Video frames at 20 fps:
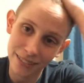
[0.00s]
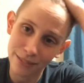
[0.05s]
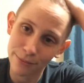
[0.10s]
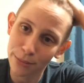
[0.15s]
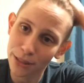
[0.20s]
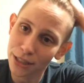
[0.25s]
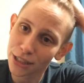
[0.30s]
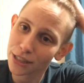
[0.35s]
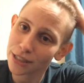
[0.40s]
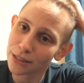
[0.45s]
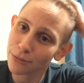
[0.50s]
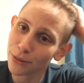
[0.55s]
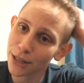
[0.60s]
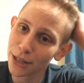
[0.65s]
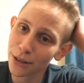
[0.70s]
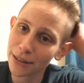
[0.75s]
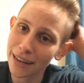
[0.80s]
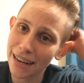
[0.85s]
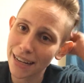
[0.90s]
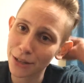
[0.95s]
but we
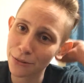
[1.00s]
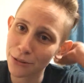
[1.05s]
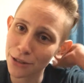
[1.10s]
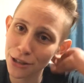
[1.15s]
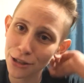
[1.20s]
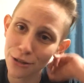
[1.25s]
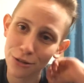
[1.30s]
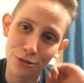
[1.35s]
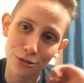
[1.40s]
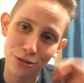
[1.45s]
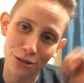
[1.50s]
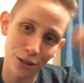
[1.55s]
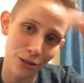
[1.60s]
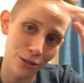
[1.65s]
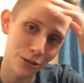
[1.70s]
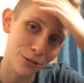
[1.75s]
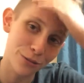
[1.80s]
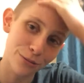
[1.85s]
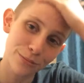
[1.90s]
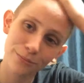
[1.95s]
don't hate it with you.
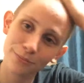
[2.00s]
So